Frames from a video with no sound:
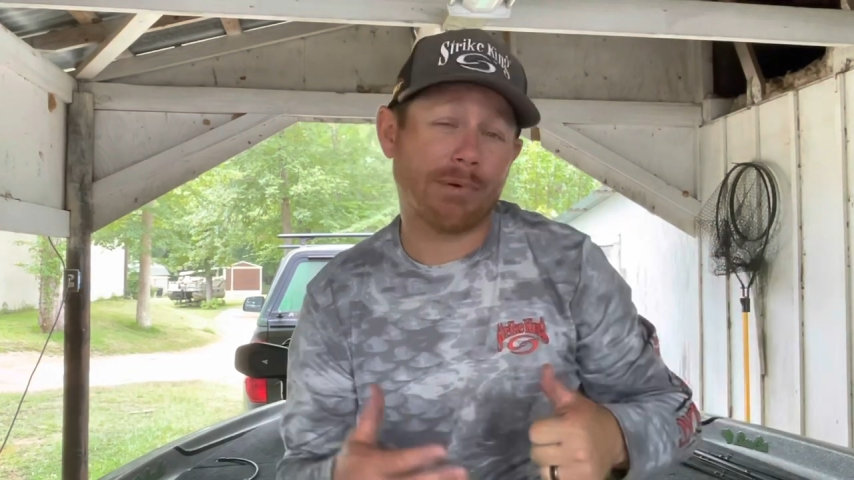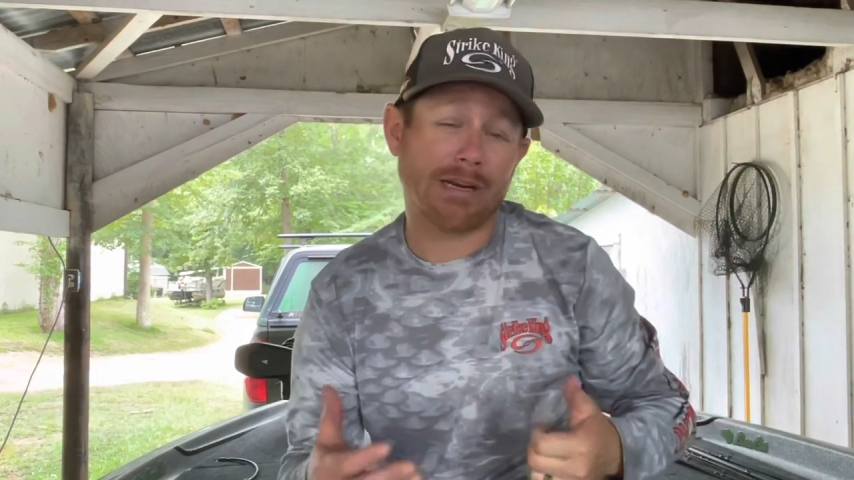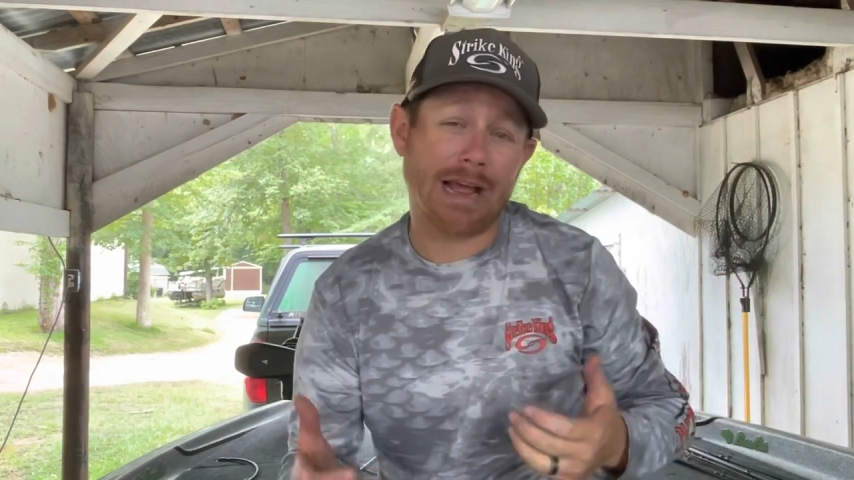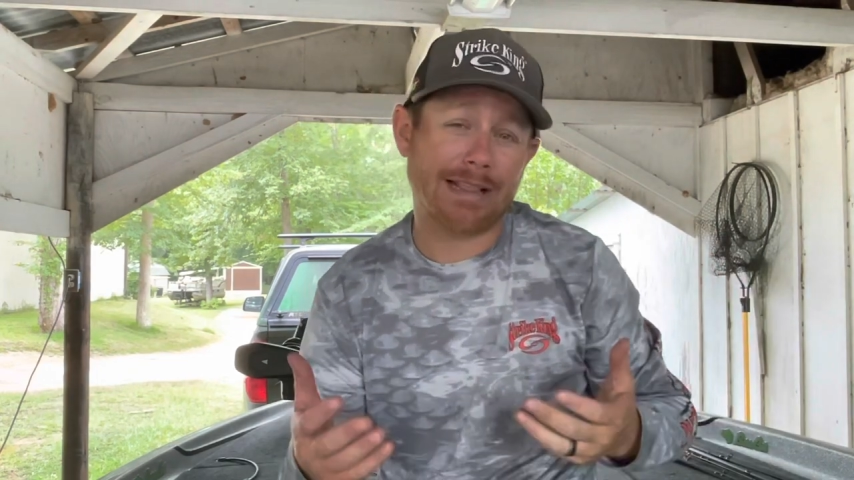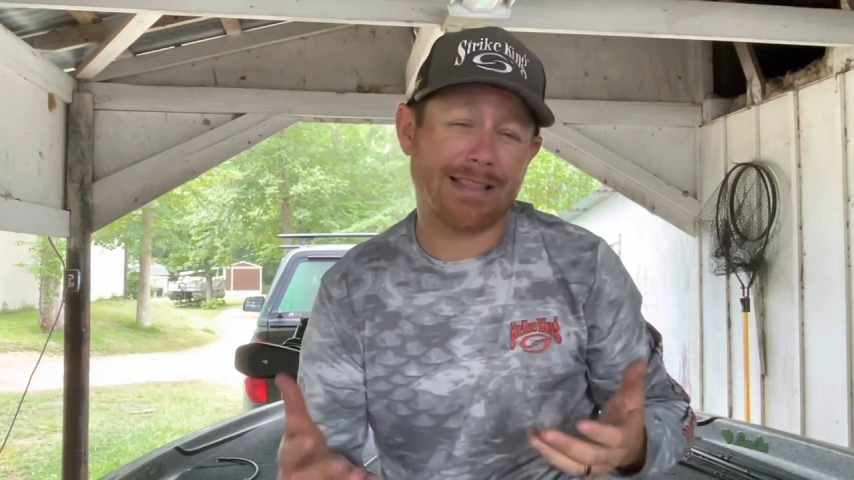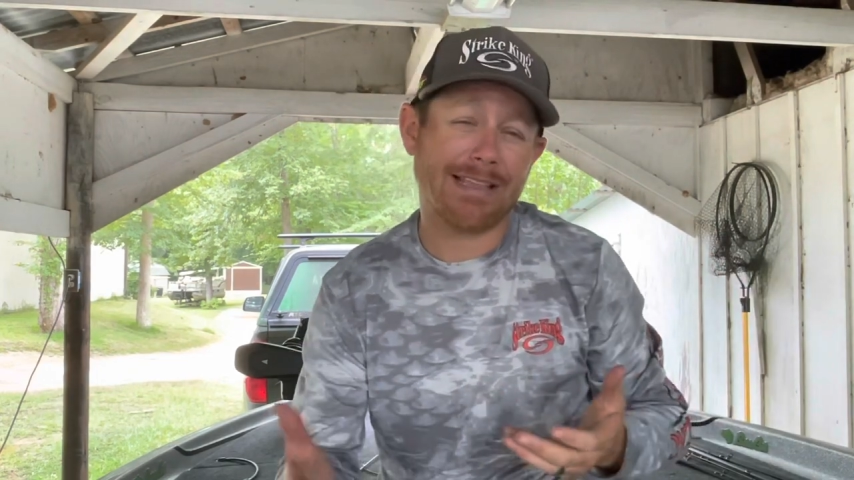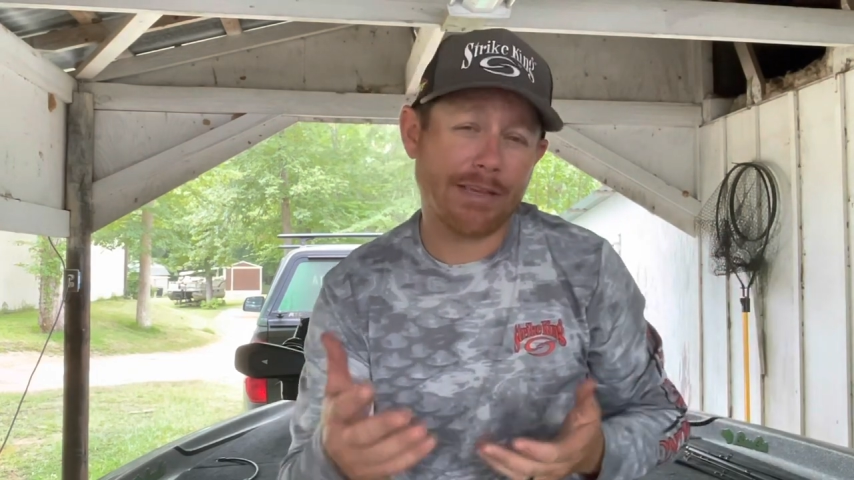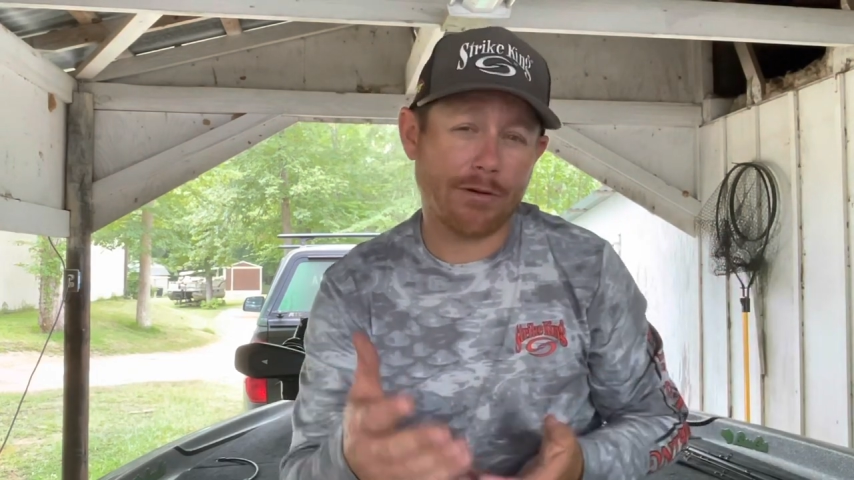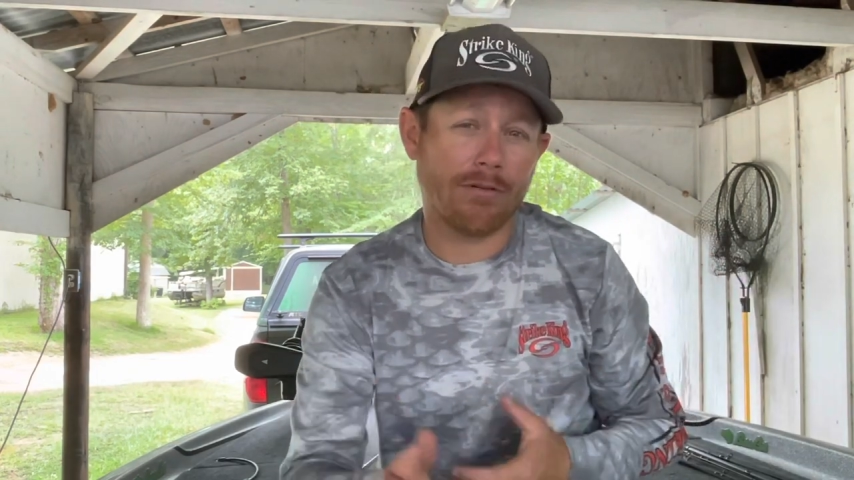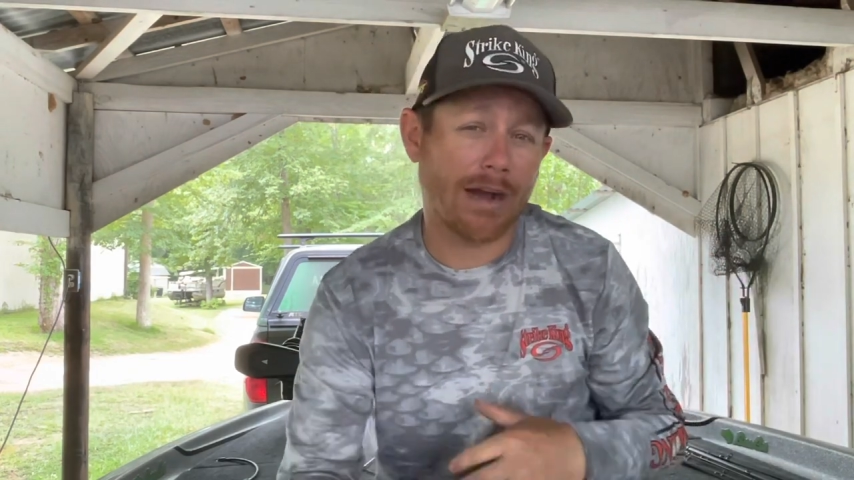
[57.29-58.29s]
But I
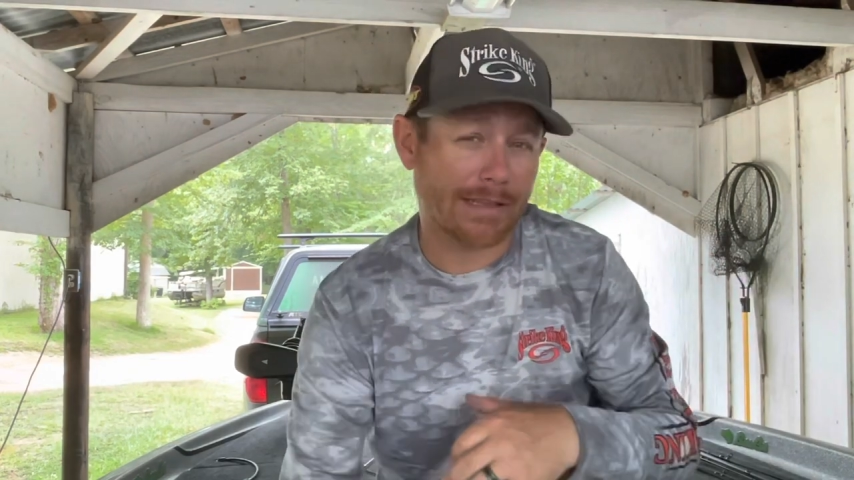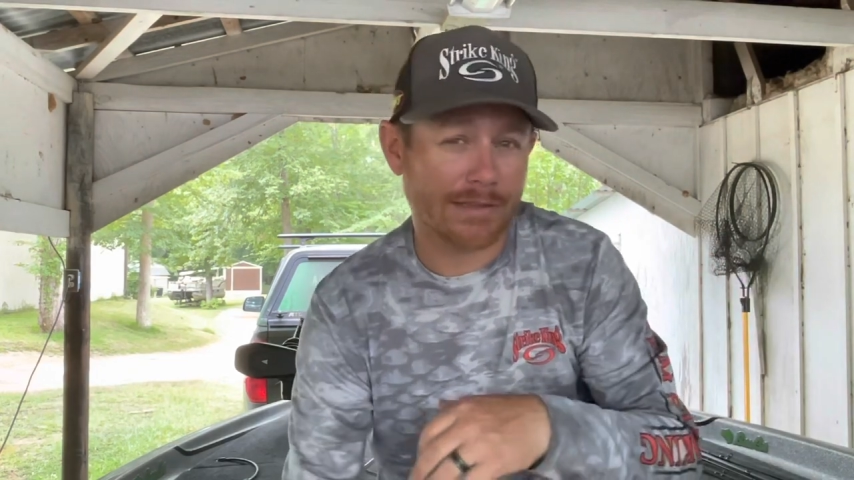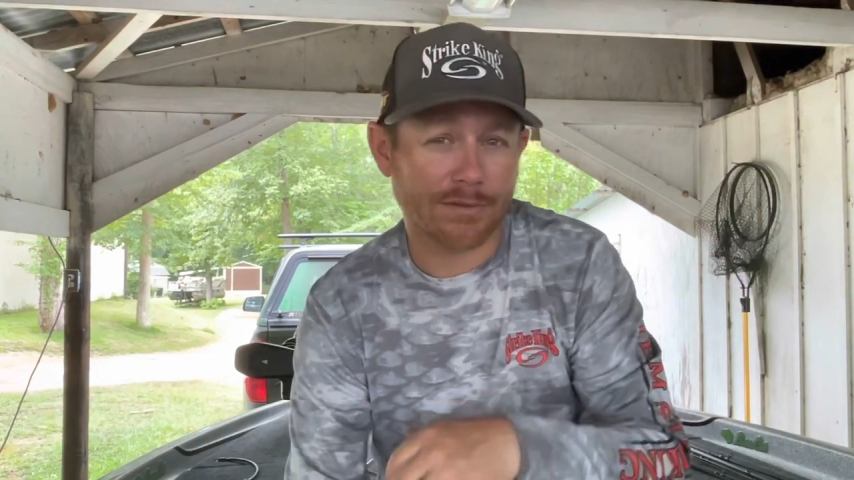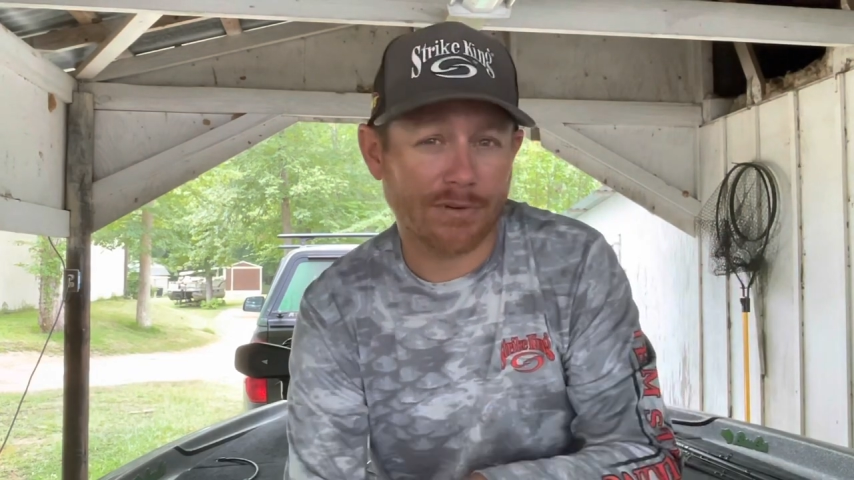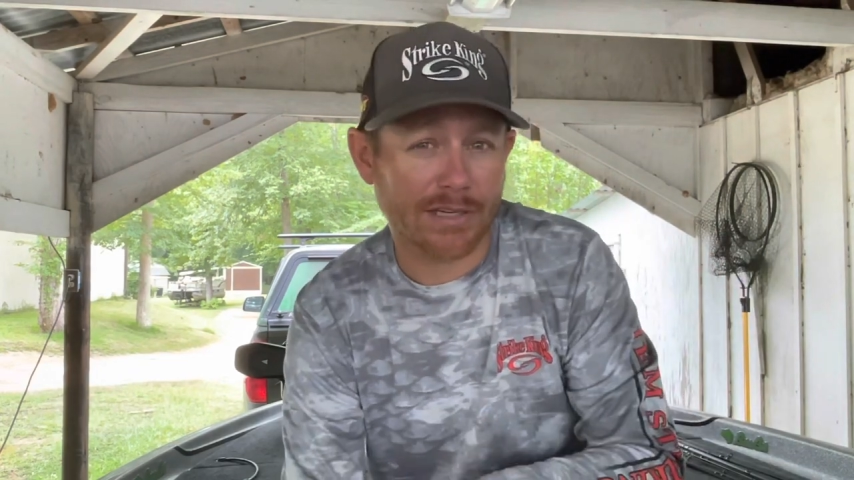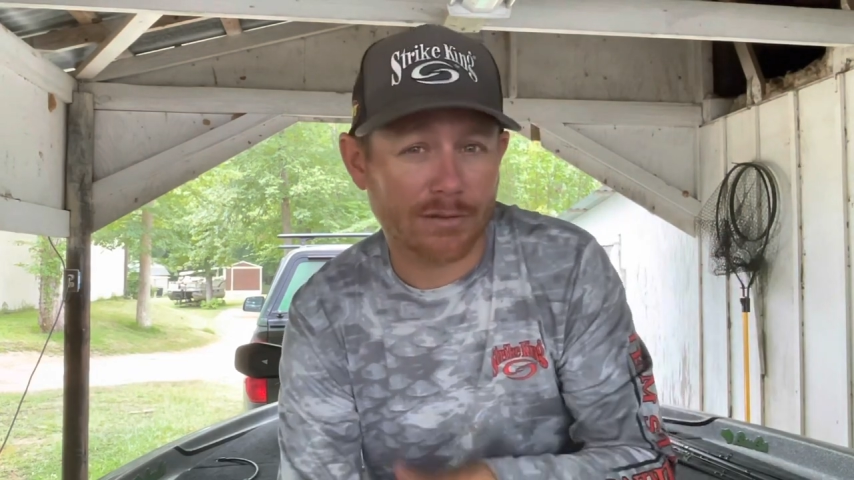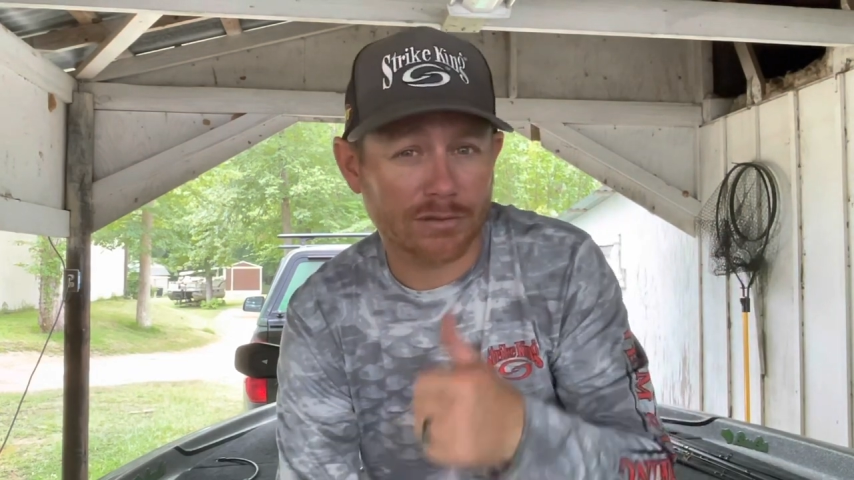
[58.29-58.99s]
think you'll like this video.